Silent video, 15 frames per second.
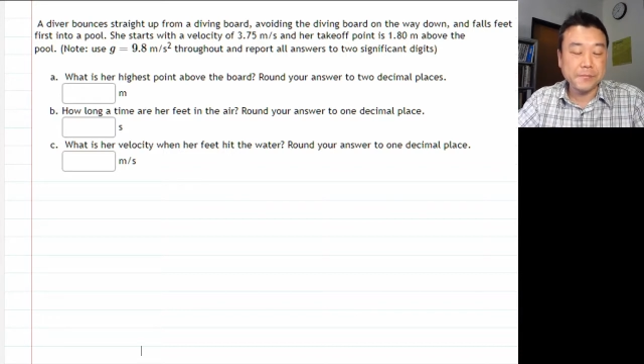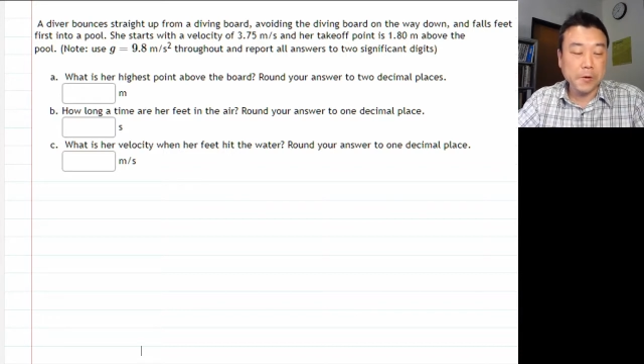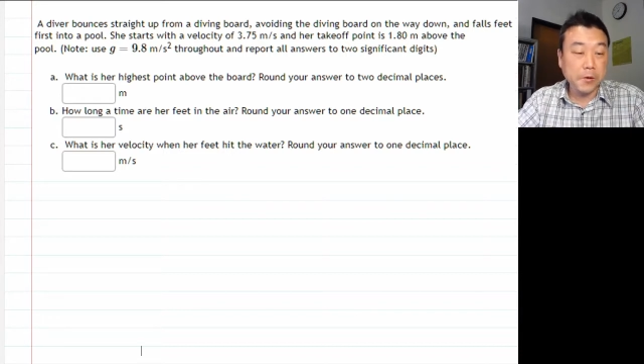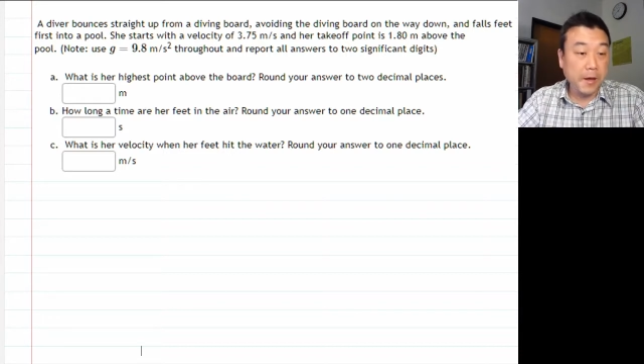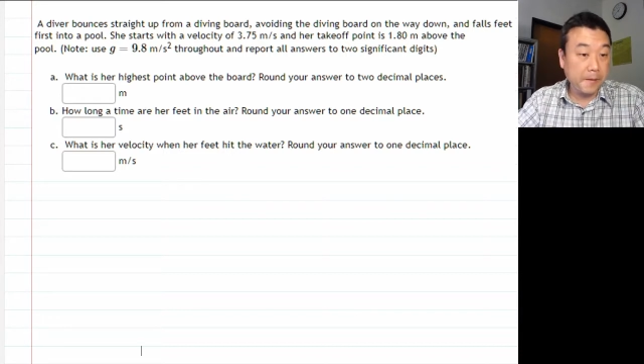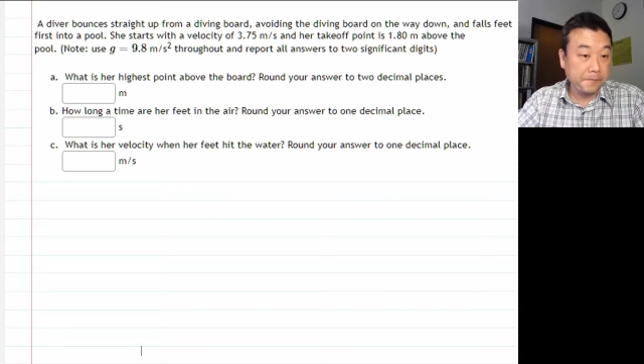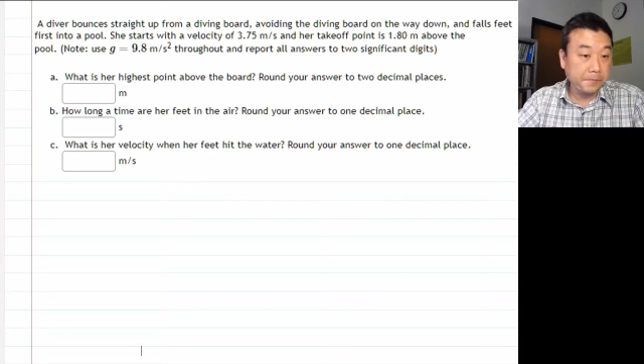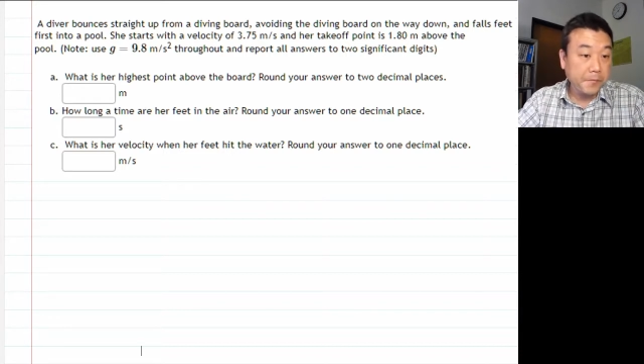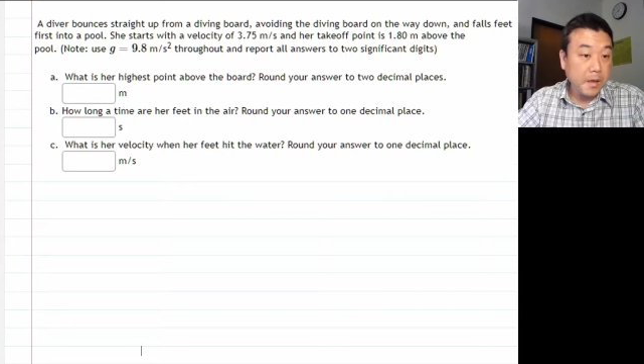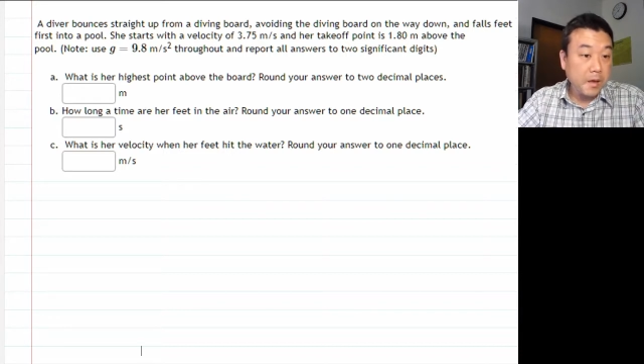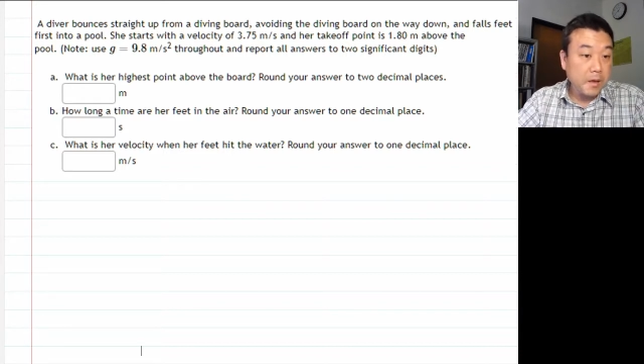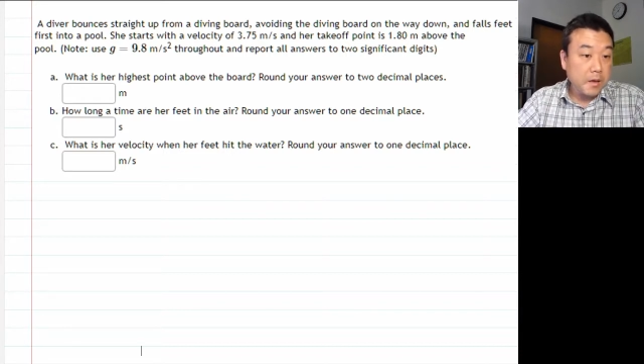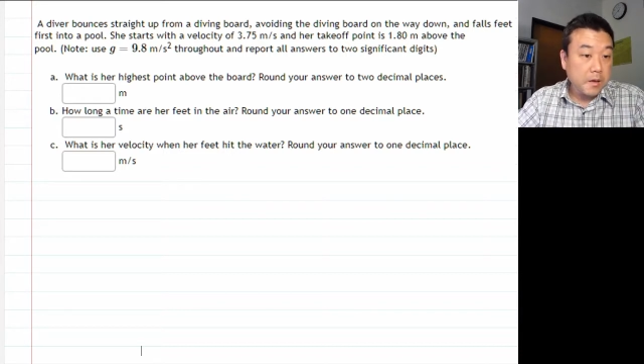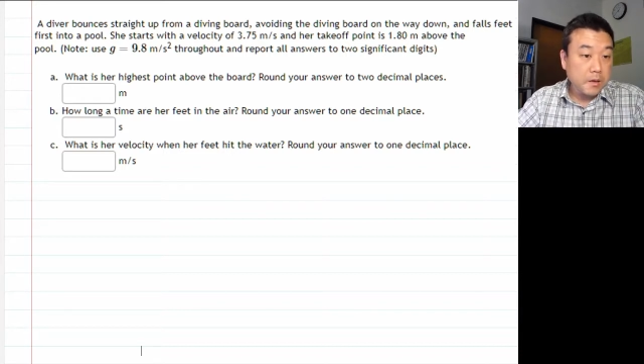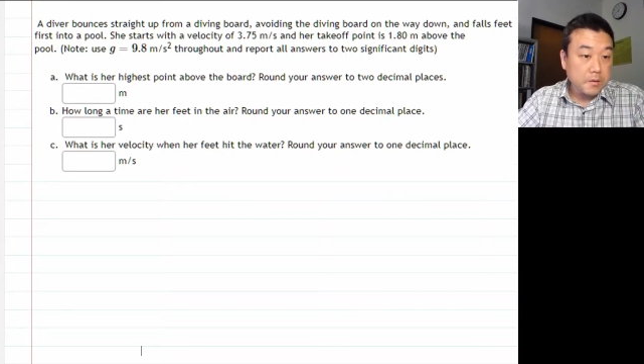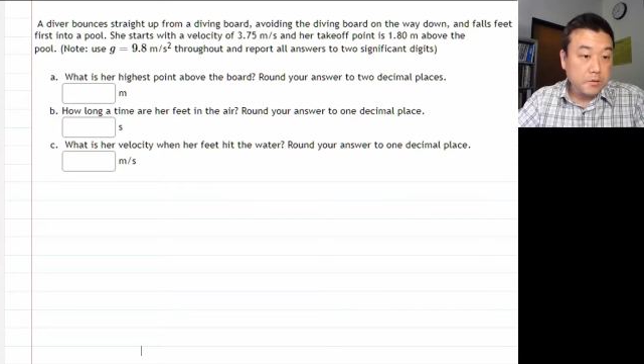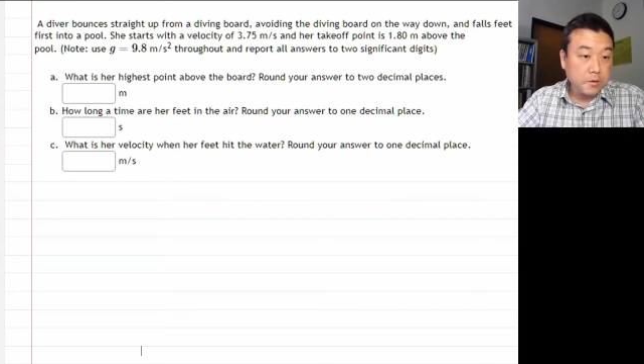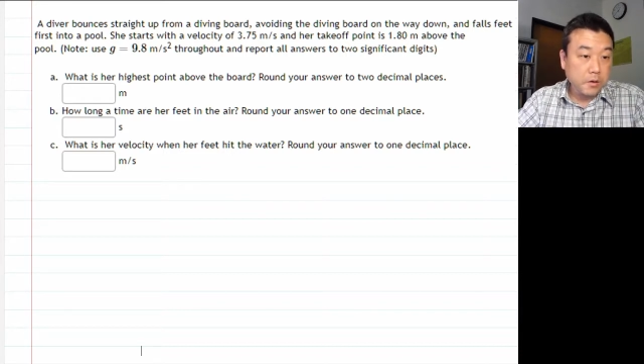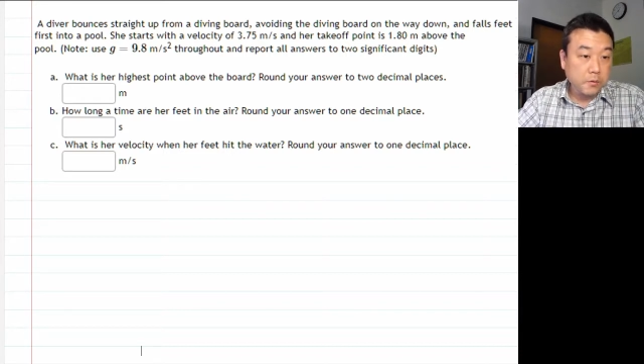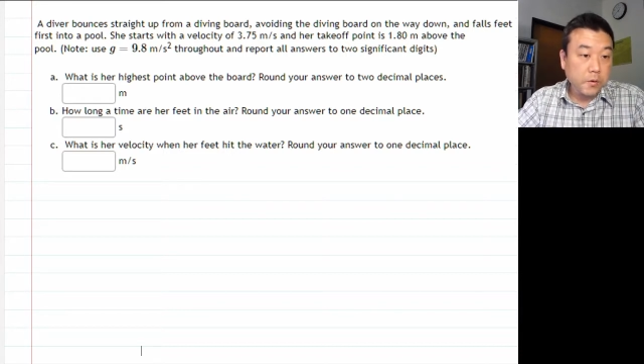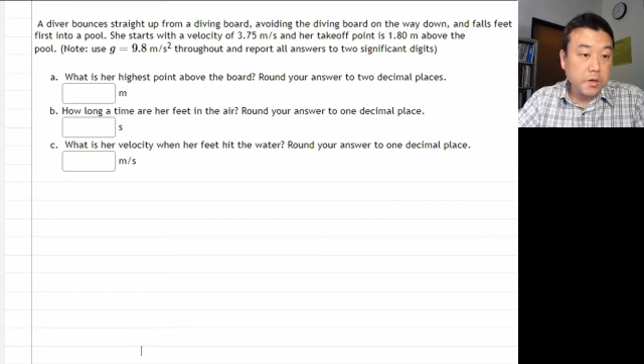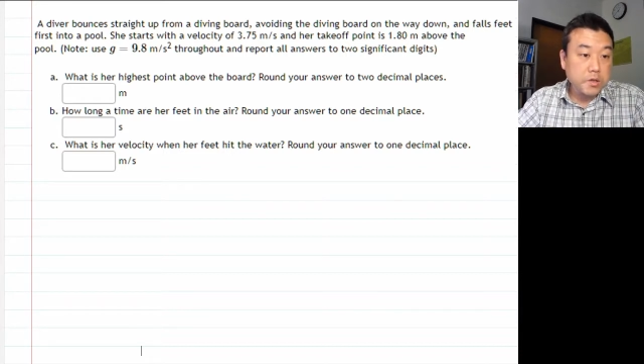Okay, so
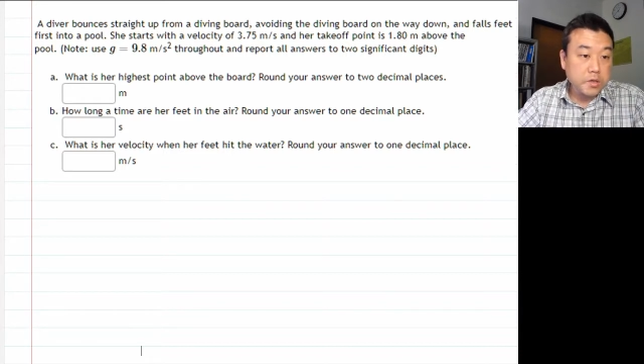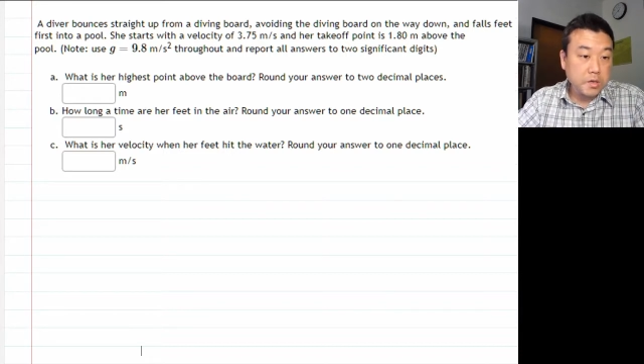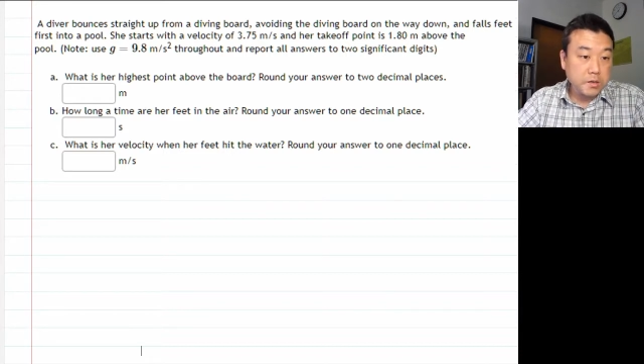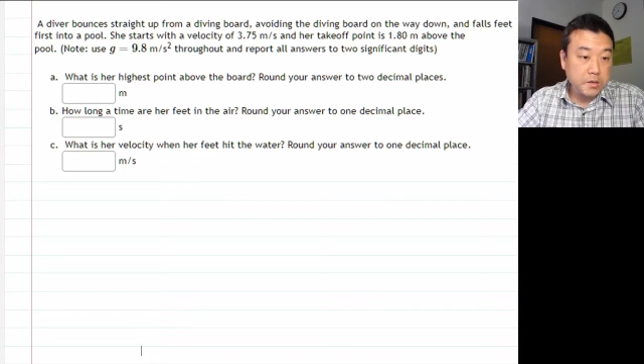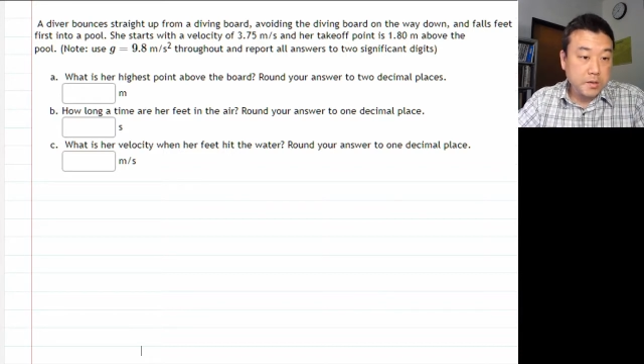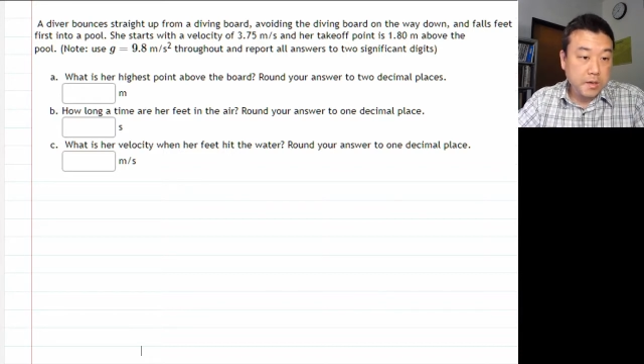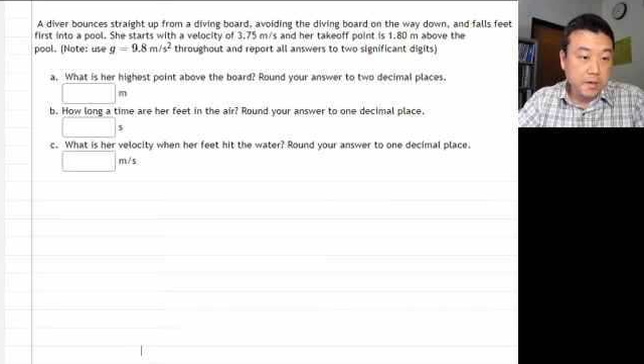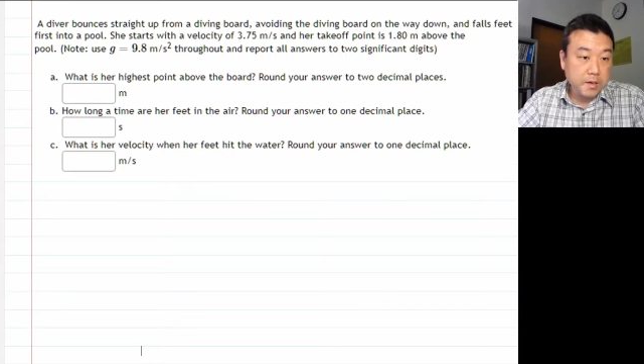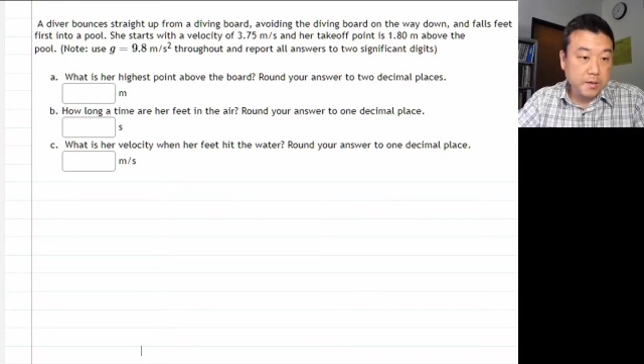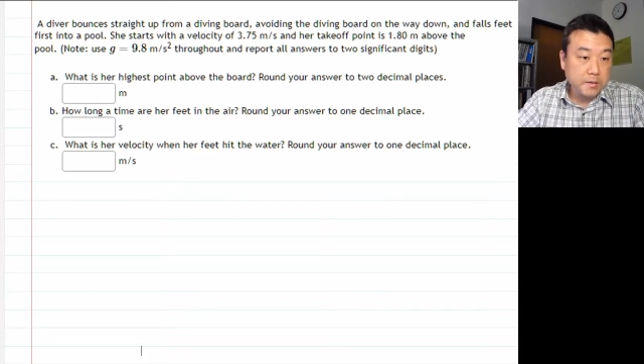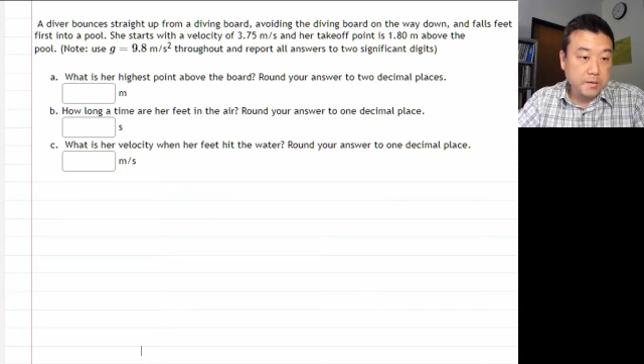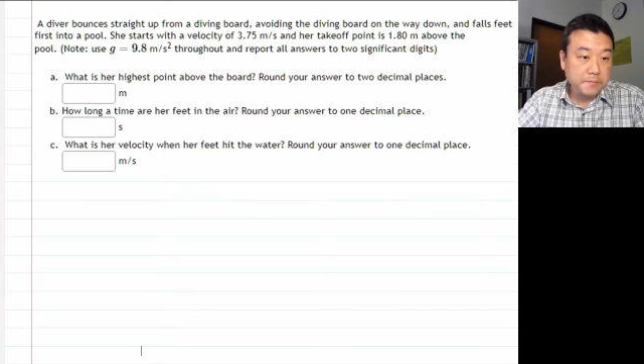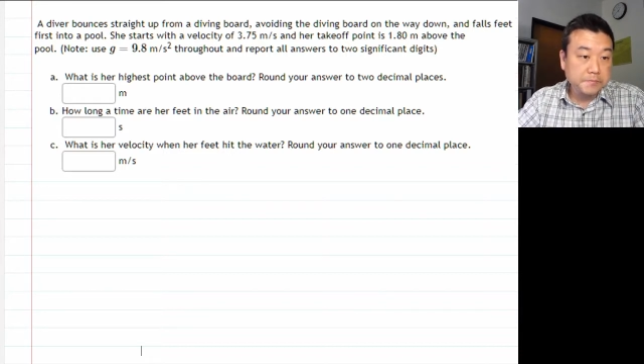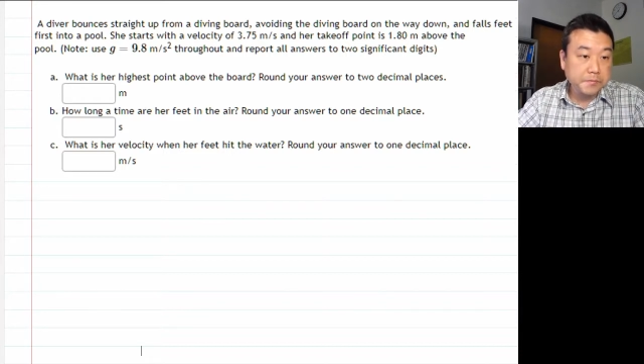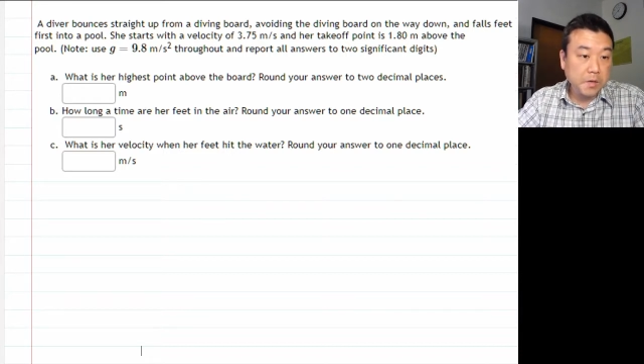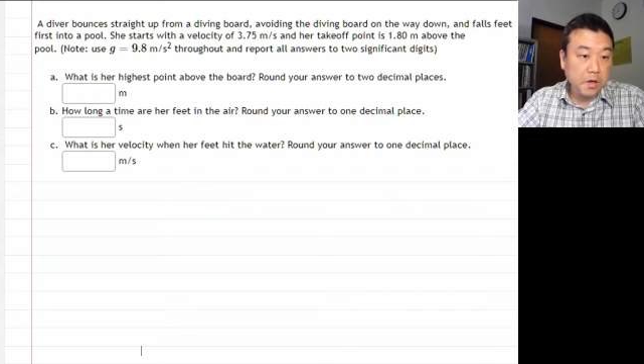the question says,